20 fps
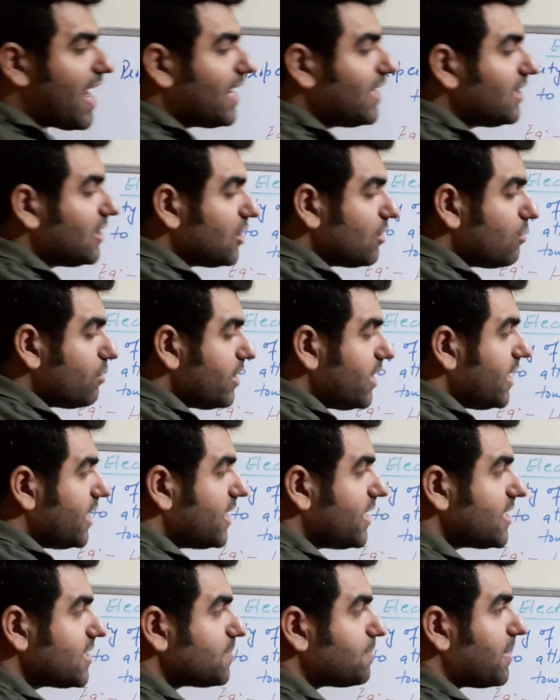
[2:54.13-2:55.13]
and
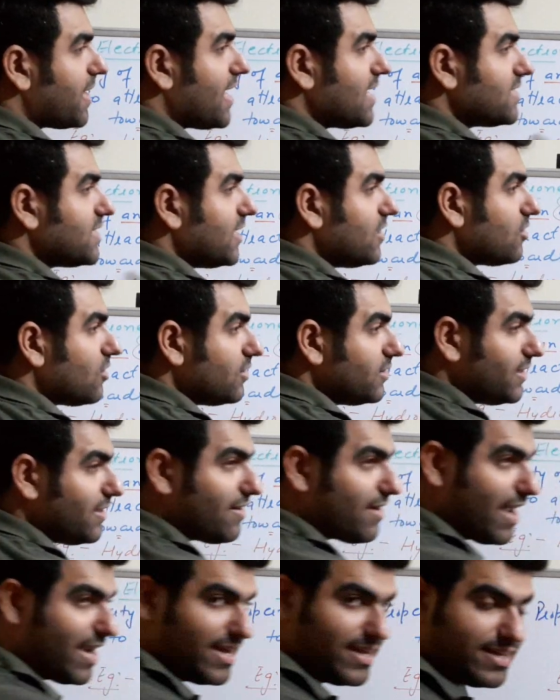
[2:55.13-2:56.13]
chlorine is present on the
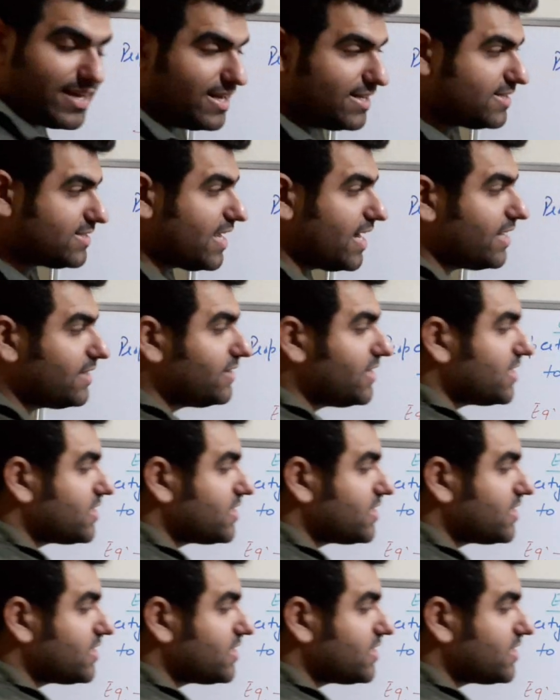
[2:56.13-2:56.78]
right hand side.